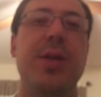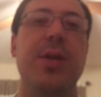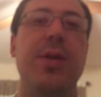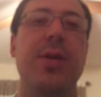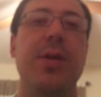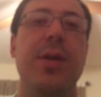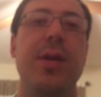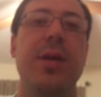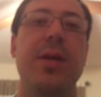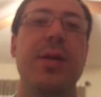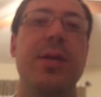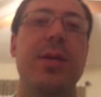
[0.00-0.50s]

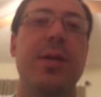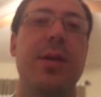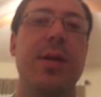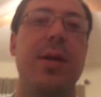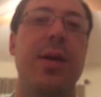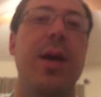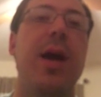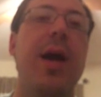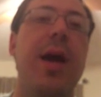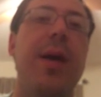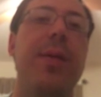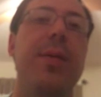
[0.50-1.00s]
shootings that
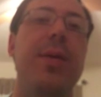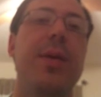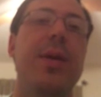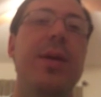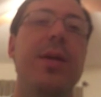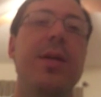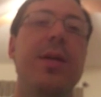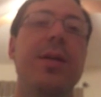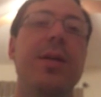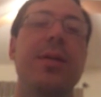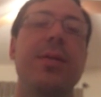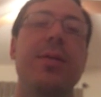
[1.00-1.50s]
are
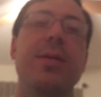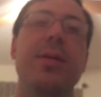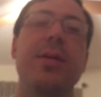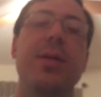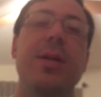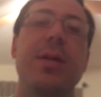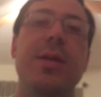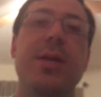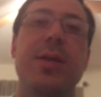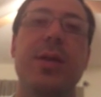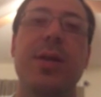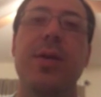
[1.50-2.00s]
happening
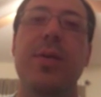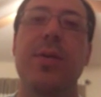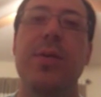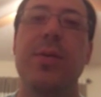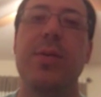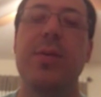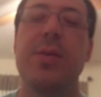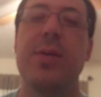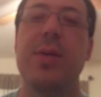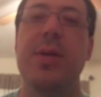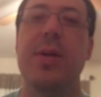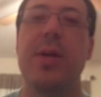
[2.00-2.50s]
in the
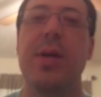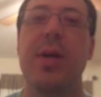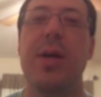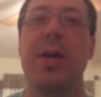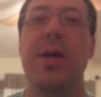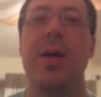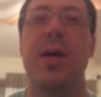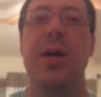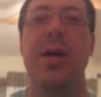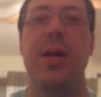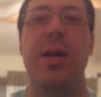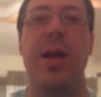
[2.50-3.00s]
schools.
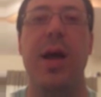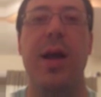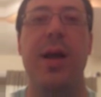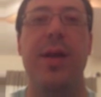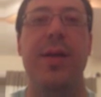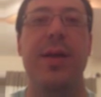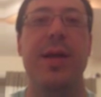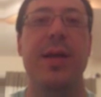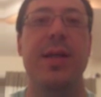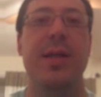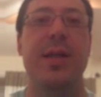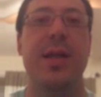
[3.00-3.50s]
A lot
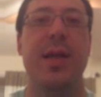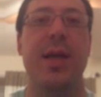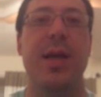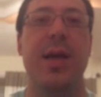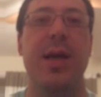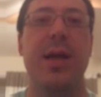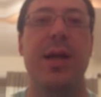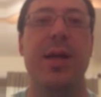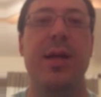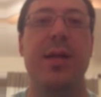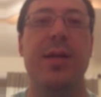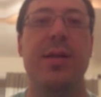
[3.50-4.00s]
of these
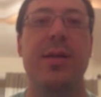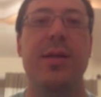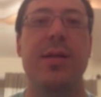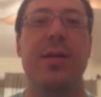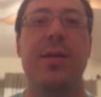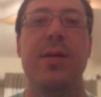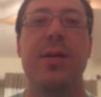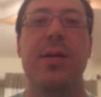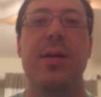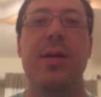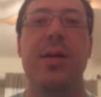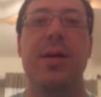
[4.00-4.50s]
kids
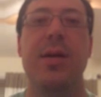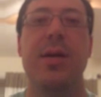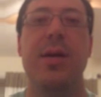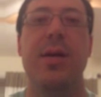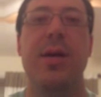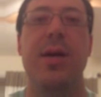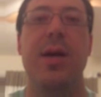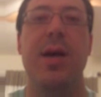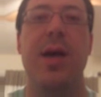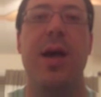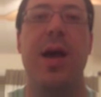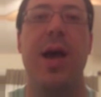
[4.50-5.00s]

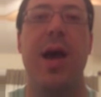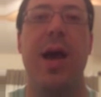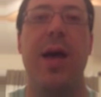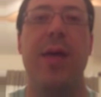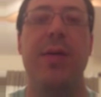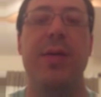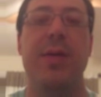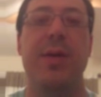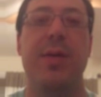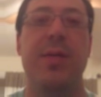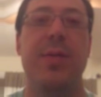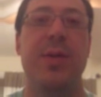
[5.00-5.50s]

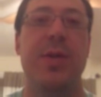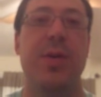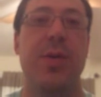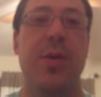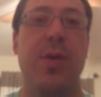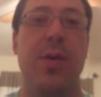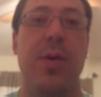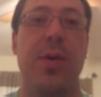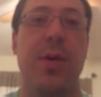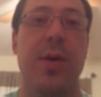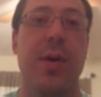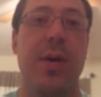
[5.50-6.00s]
have some
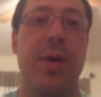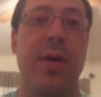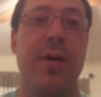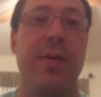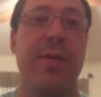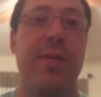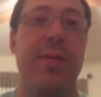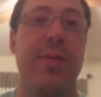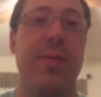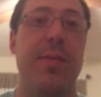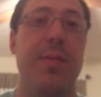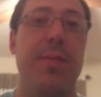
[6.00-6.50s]
sort
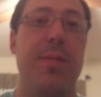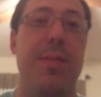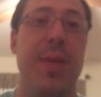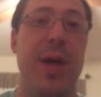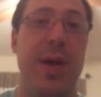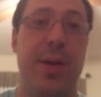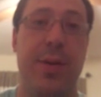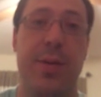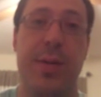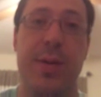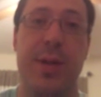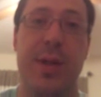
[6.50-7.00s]
of
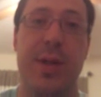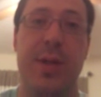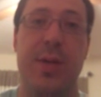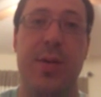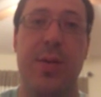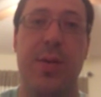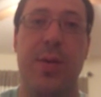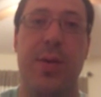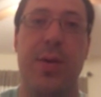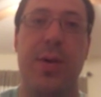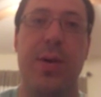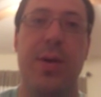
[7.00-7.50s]
mental
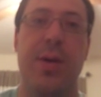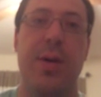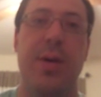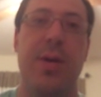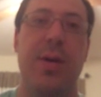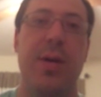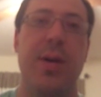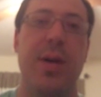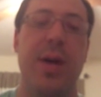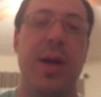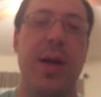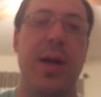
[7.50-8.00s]
disorder,
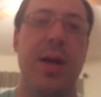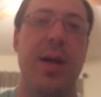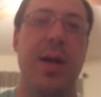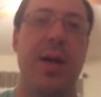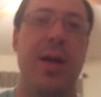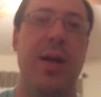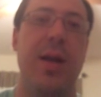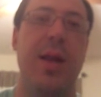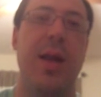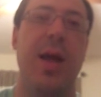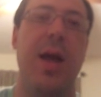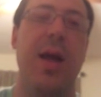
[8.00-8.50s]

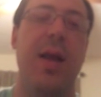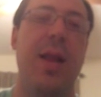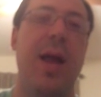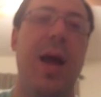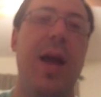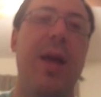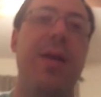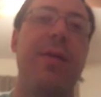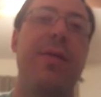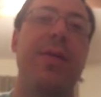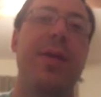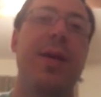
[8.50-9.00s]
and a
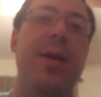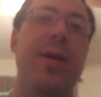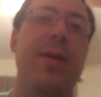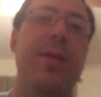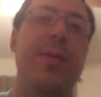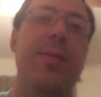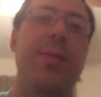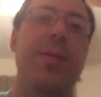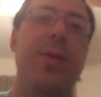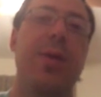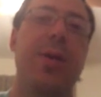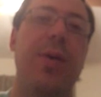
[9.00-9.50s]
lot of
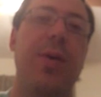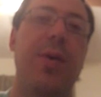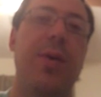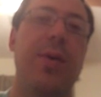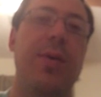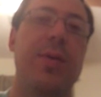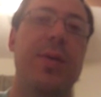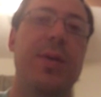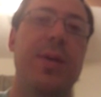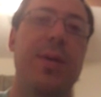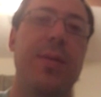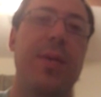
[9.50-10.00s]
them are
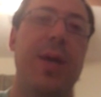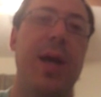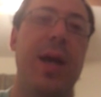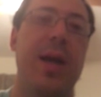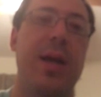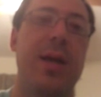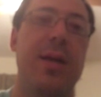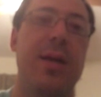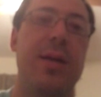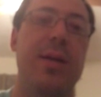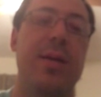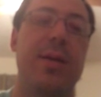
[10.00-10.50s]
on some
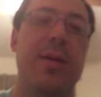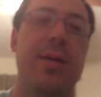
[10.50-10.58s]
kind